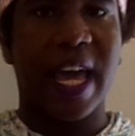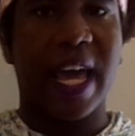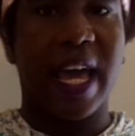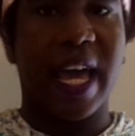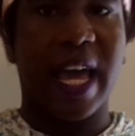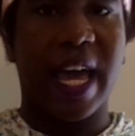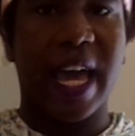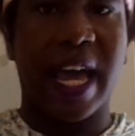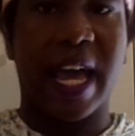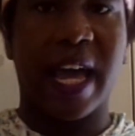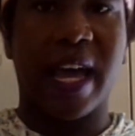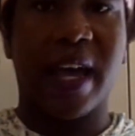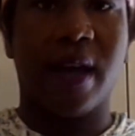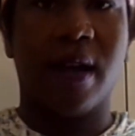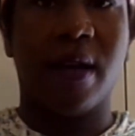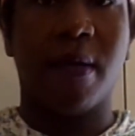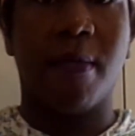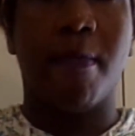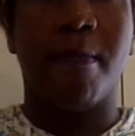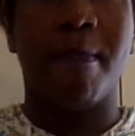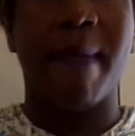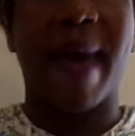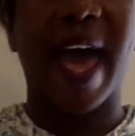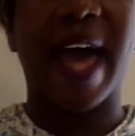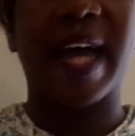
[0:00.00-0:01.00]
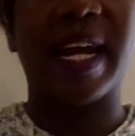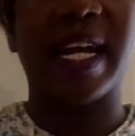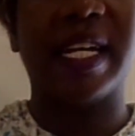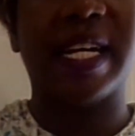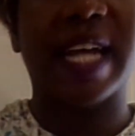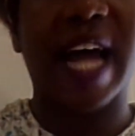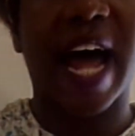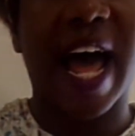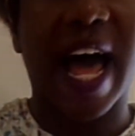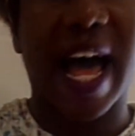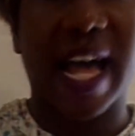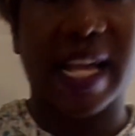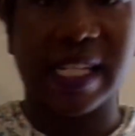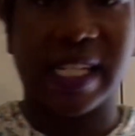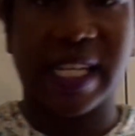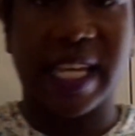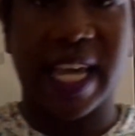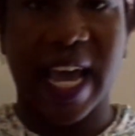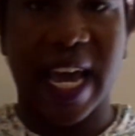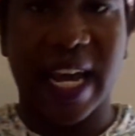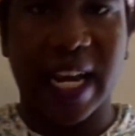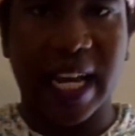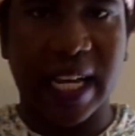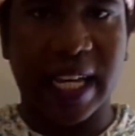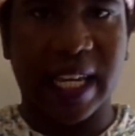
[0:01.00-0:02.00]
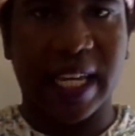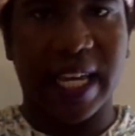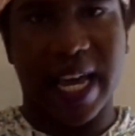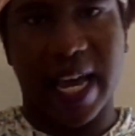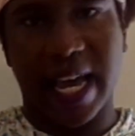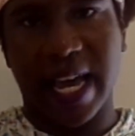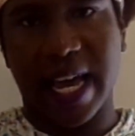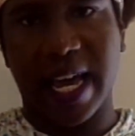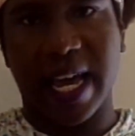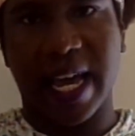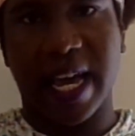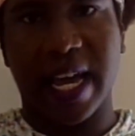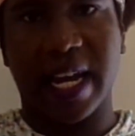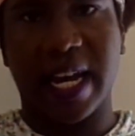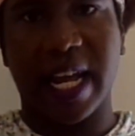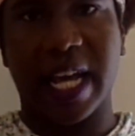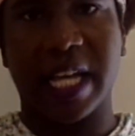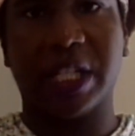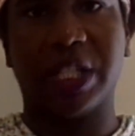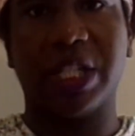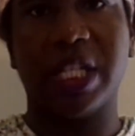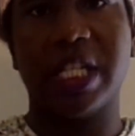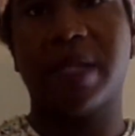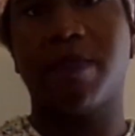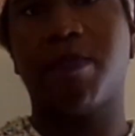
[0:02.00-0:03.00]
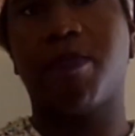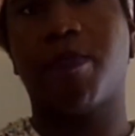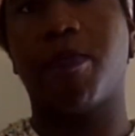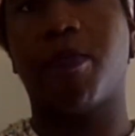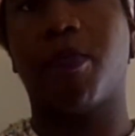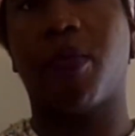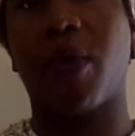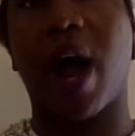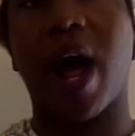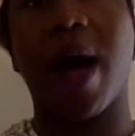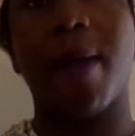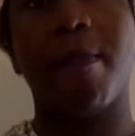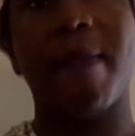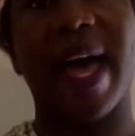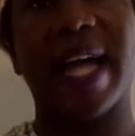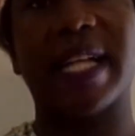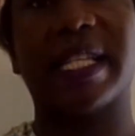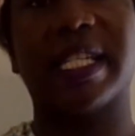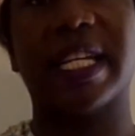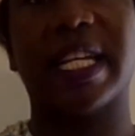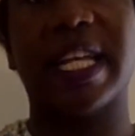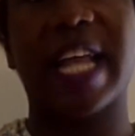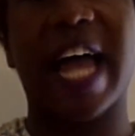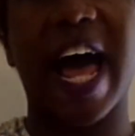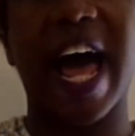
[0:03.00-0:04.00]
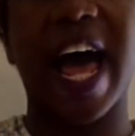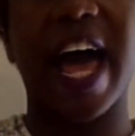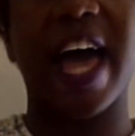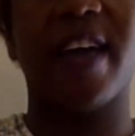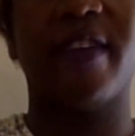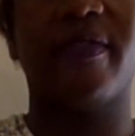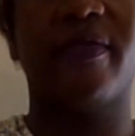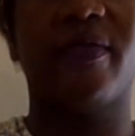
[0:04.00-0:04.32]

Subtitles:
And Maddie dies yet again, and she's brought back to life